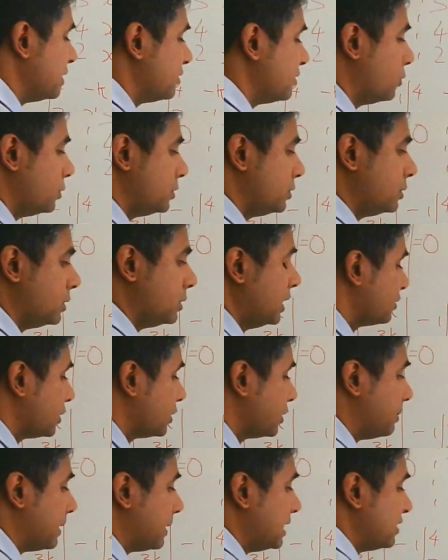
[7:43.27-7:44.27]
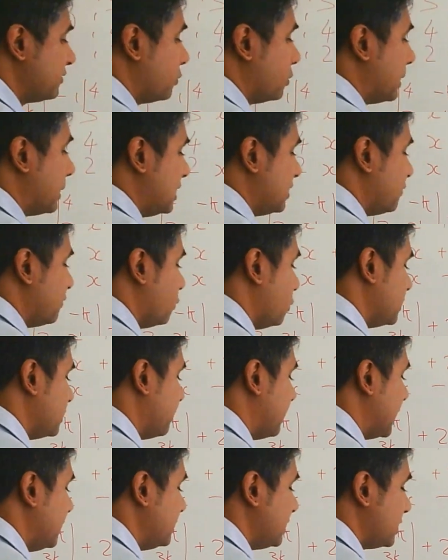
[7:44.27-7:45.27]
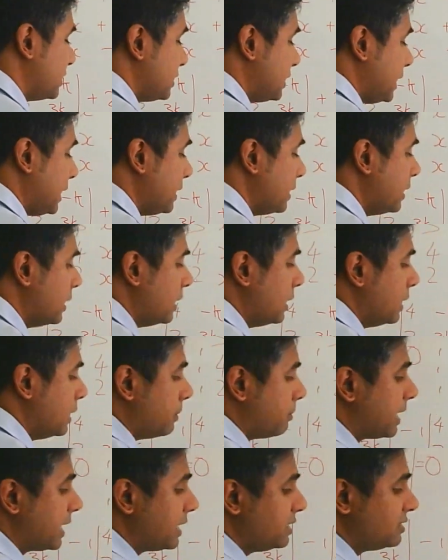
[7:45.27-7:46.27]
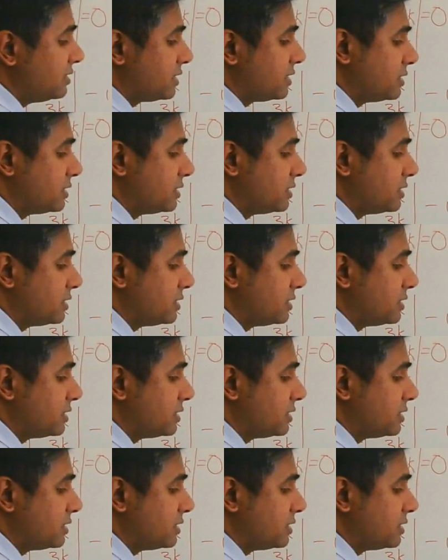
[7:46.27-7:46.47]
4, minus 4 minus 4 is minus 16. Minus